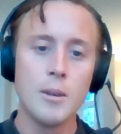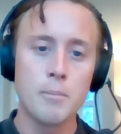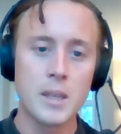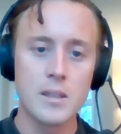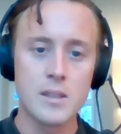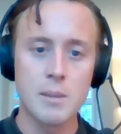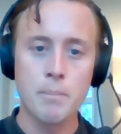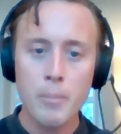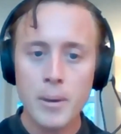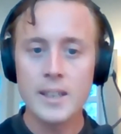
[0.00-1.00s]
because the
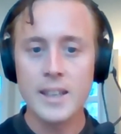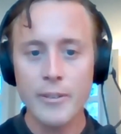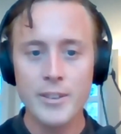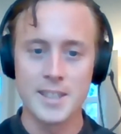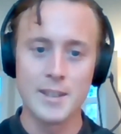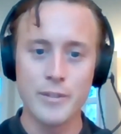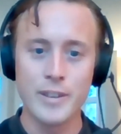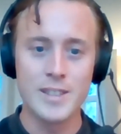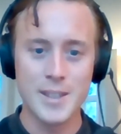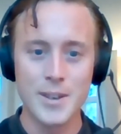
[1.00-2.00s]
public narrative
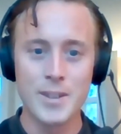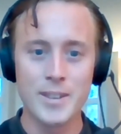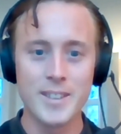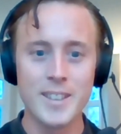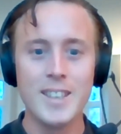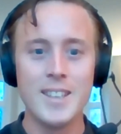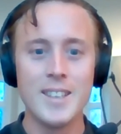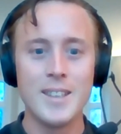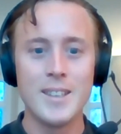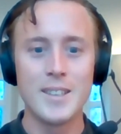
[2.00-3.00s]
has gone,
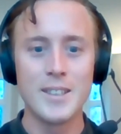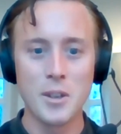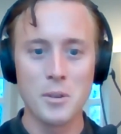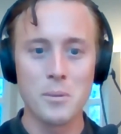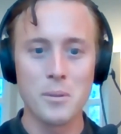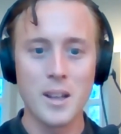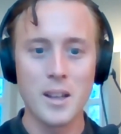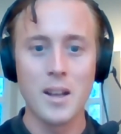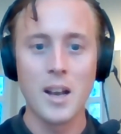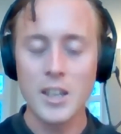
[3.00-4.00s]
you know,
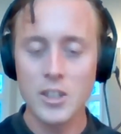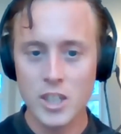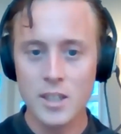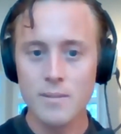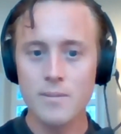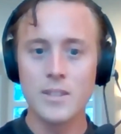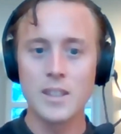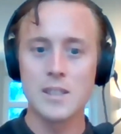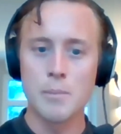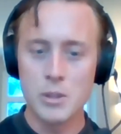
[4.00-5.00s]
hygiene,
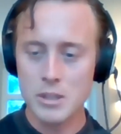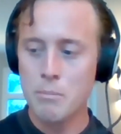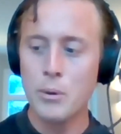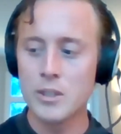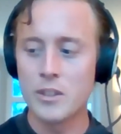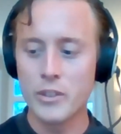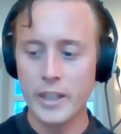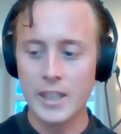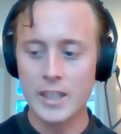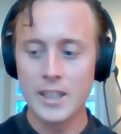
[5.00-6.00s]
is the most important
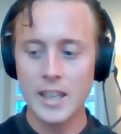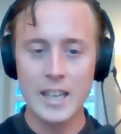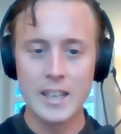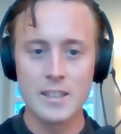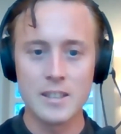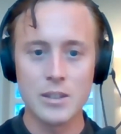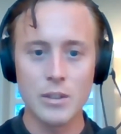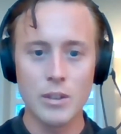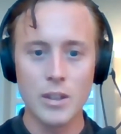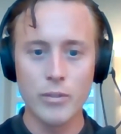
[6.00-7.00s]
thing. And
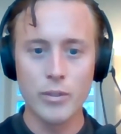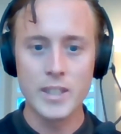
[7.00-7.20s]
for